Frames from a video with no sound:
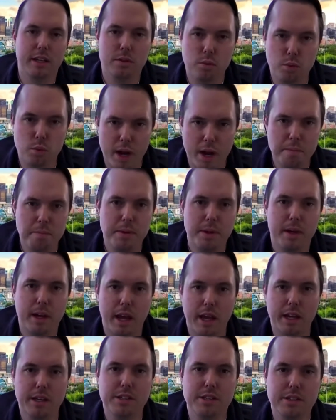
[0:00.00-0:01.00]
rep
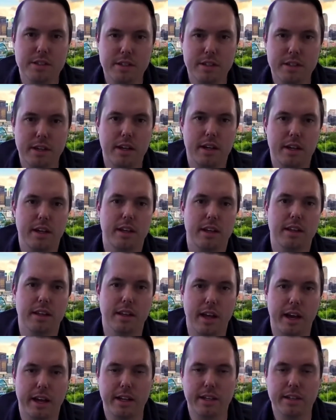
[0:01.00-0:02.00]
agency in the
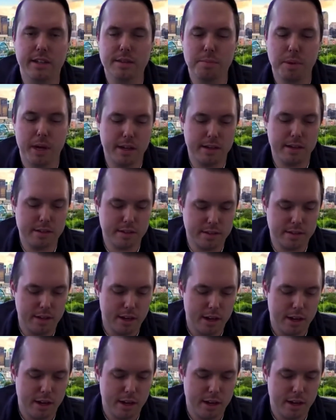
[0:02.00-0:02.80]
lighting space.